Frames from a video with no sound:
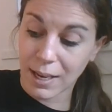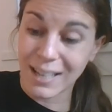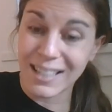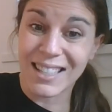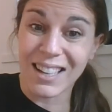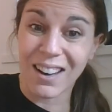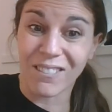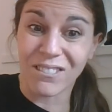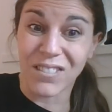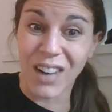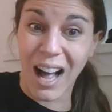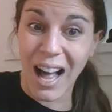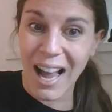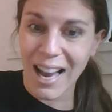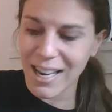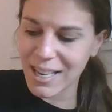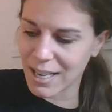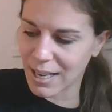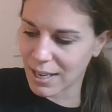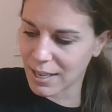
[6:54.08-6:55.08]

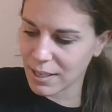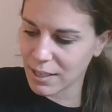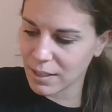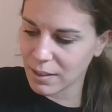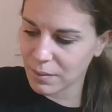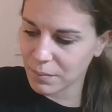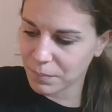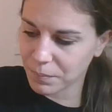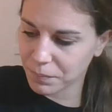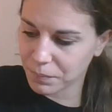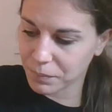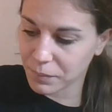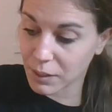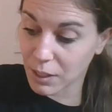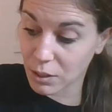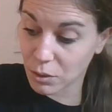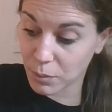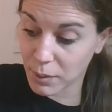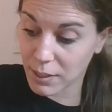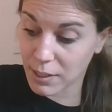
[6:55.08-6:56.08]
divided,
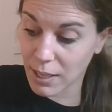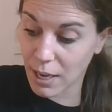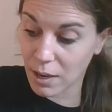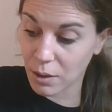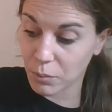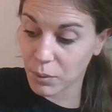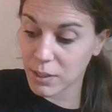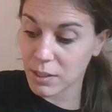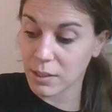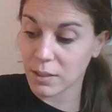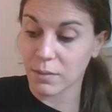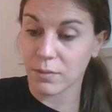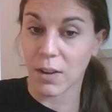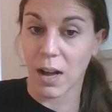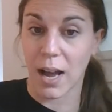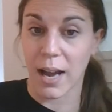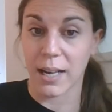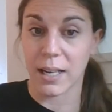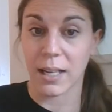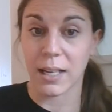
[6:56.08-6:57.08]
because we said it was
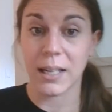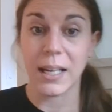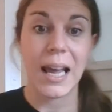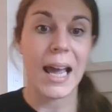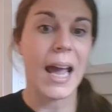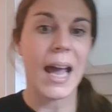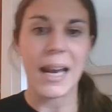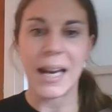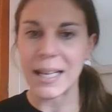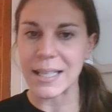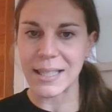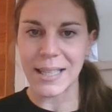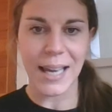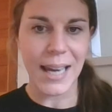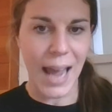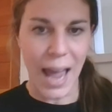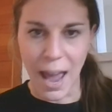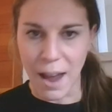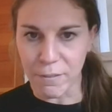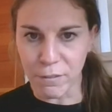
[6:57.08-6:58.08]
divided, and I
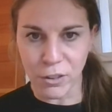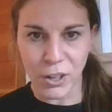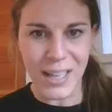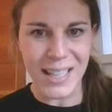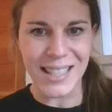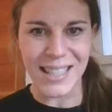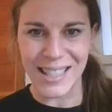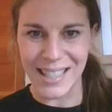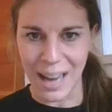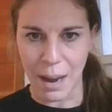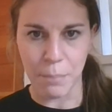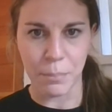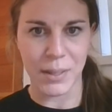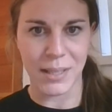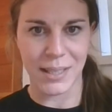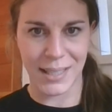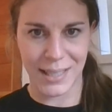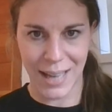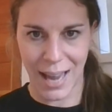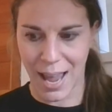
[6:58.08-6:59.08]
said every step
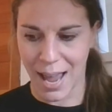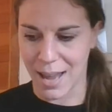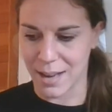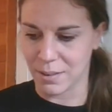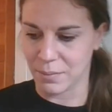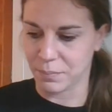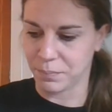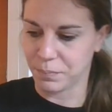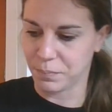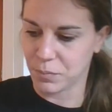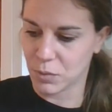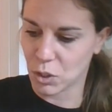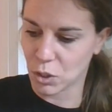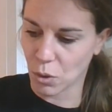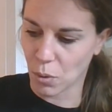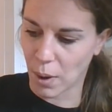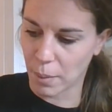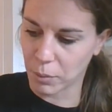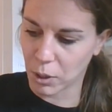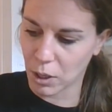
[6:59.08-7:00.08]
is 10.
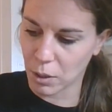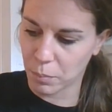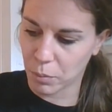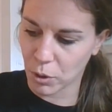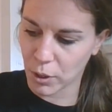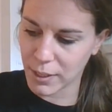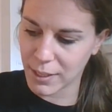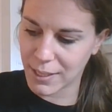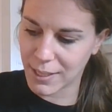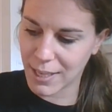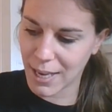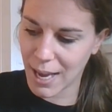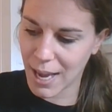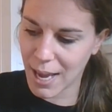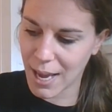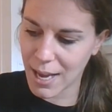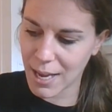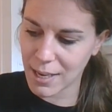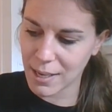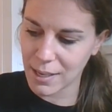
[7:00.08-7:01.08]
So I'm going to put
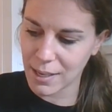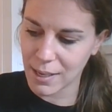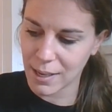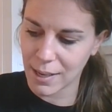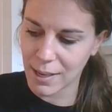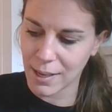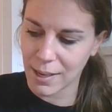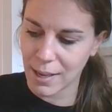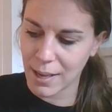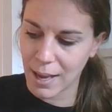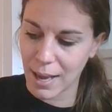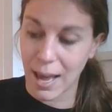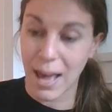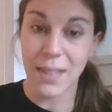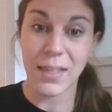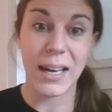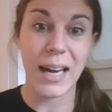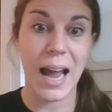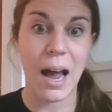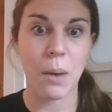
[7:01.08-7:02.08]
10, and
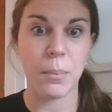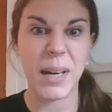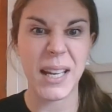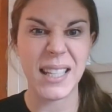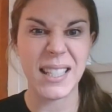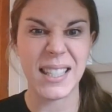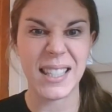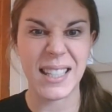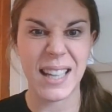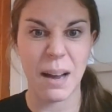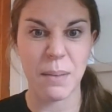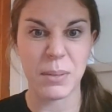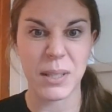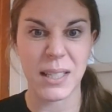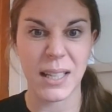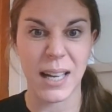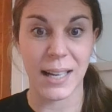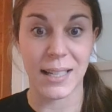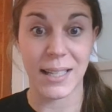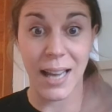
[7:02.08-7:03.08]
then how many steps
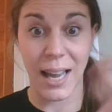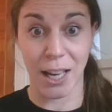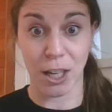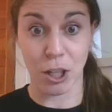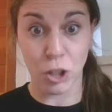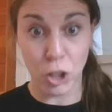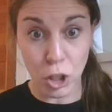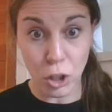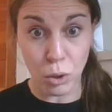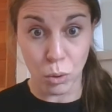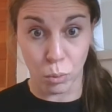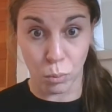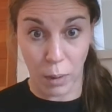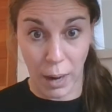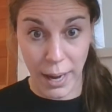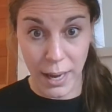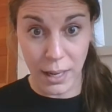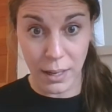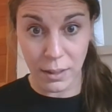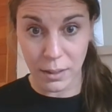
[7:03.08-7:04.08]
take? 2,
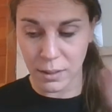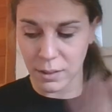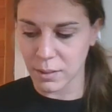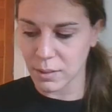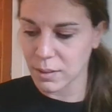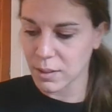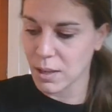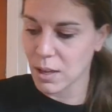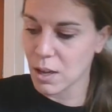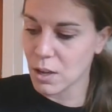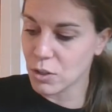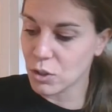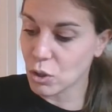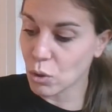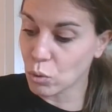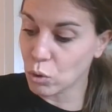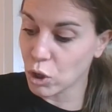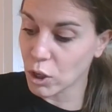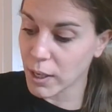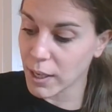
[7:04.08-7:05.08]
right?
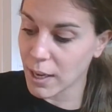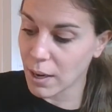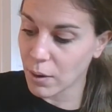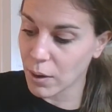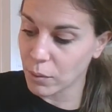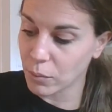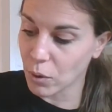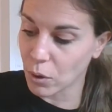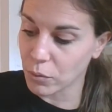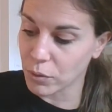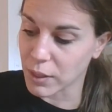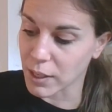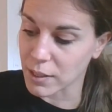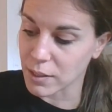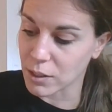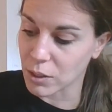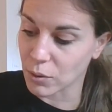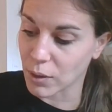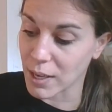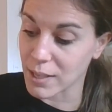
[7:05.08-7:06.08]
So look at how I wrote
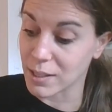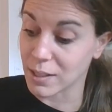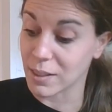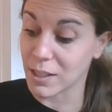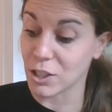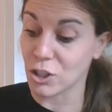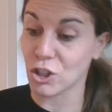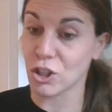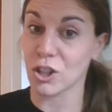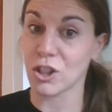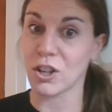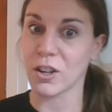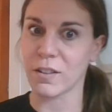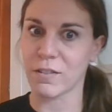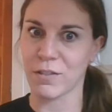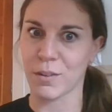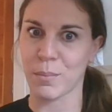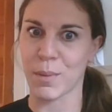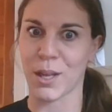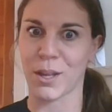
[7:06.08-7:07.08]
this, you guys, and this should
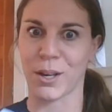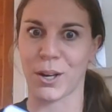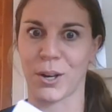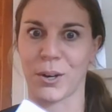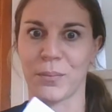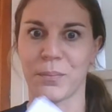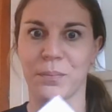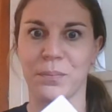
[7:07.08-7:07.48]
look familiar.